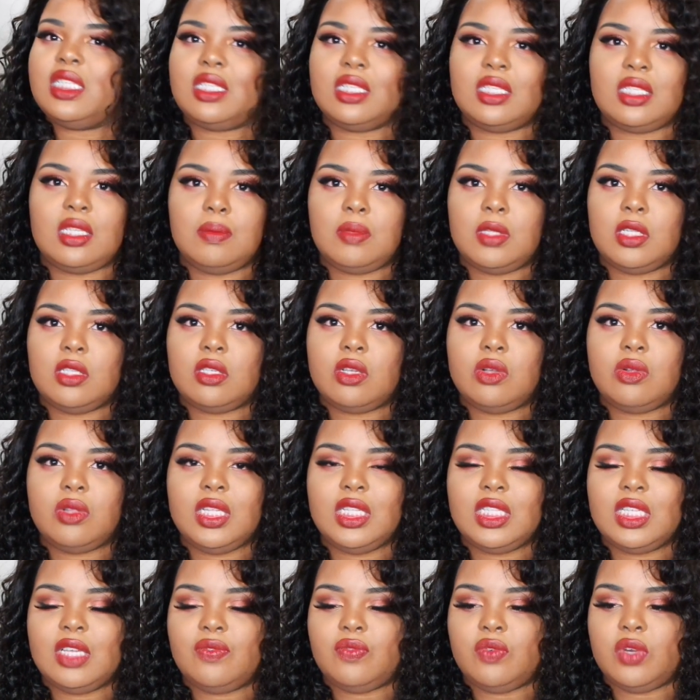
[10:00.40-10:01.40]
into something totally
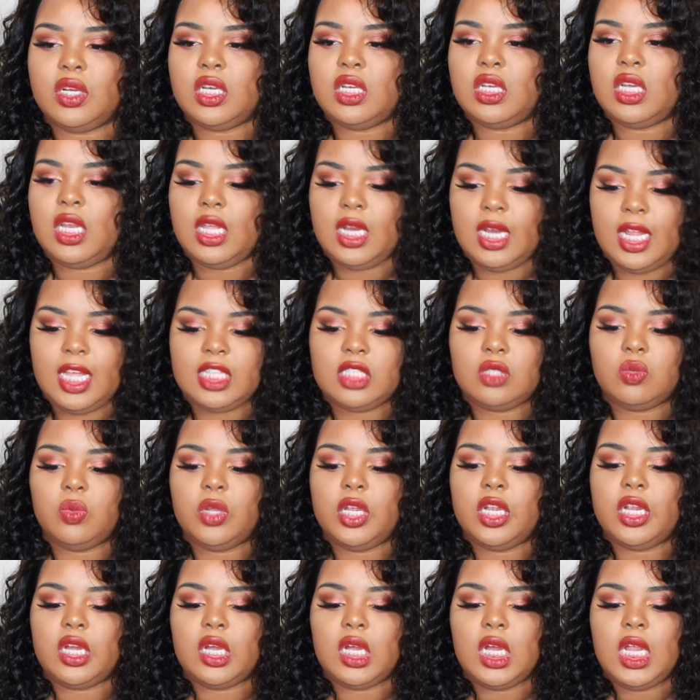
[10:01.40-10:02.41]
different. And that's
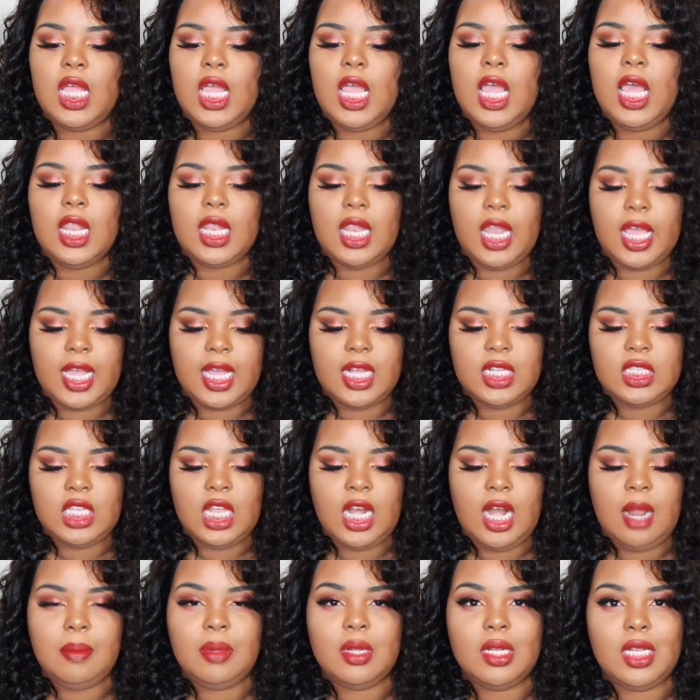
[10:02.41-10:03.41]
where, like I
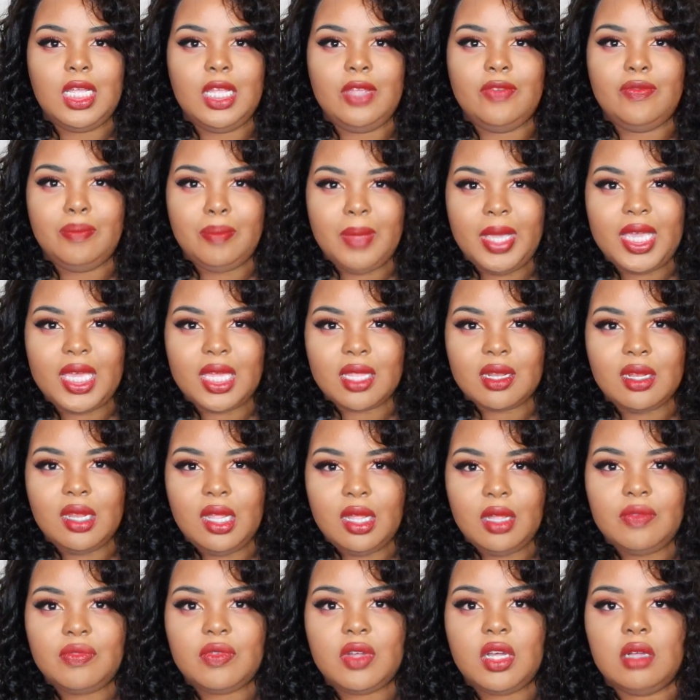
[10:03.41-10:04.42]
said, I believe making
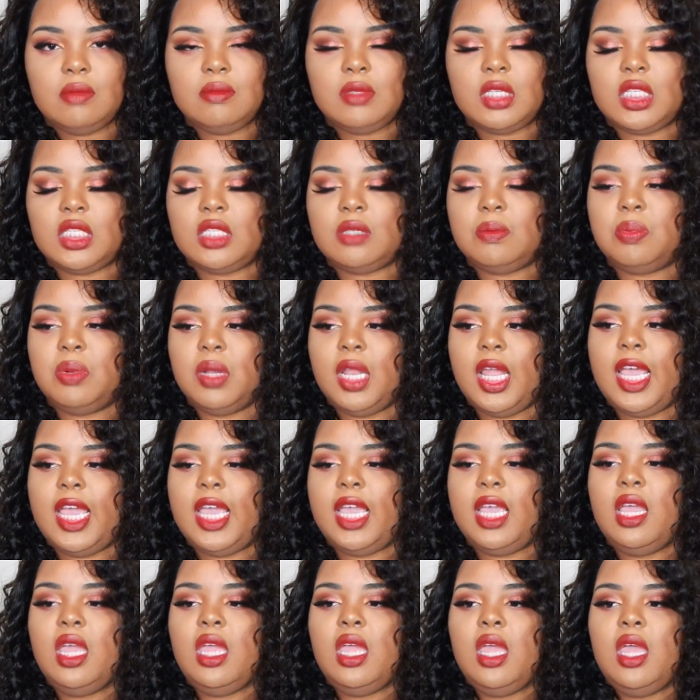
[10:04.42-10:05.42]
love comes into
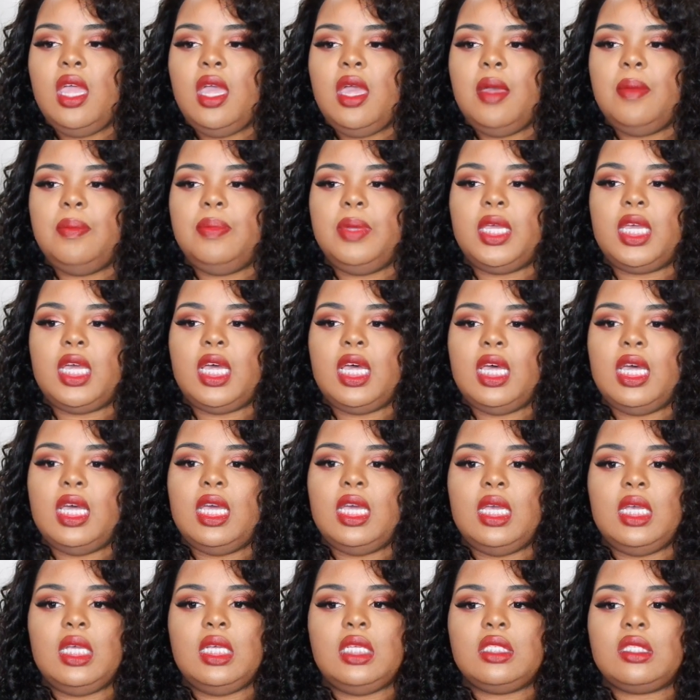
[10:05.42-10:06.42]
play
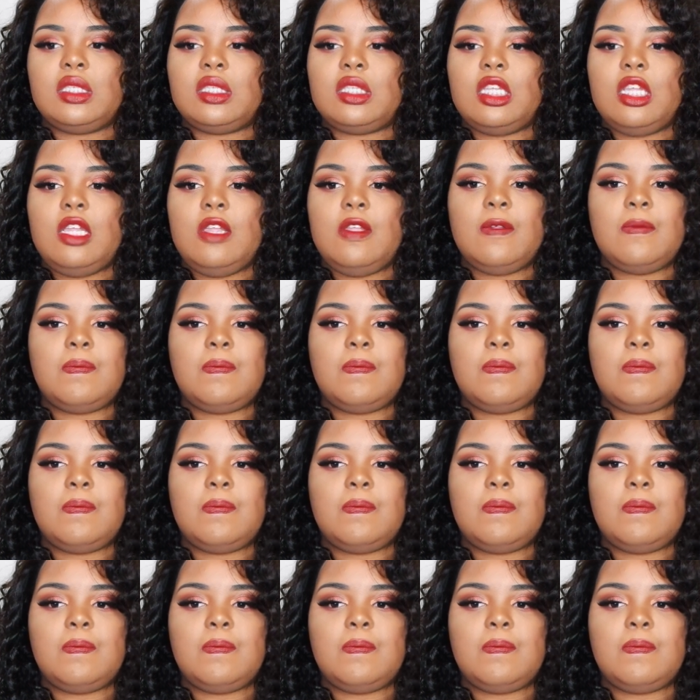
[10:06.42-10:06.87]
because,